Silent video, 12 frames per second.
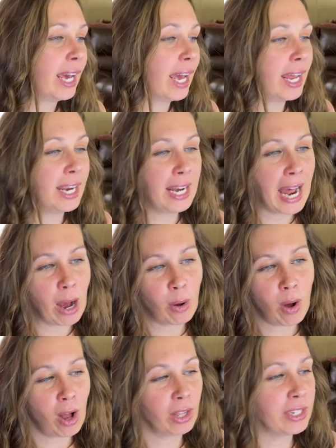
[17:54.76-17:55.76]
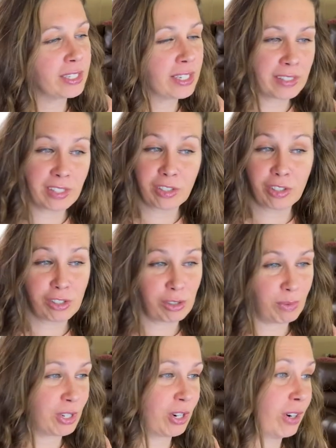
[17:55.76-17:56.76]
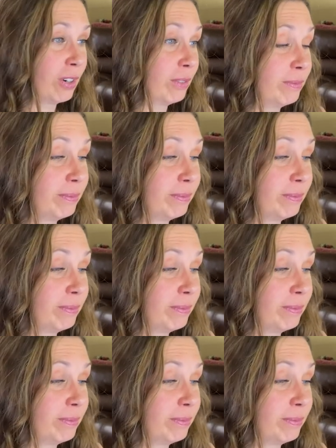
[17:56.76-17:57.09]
And now all it does is just return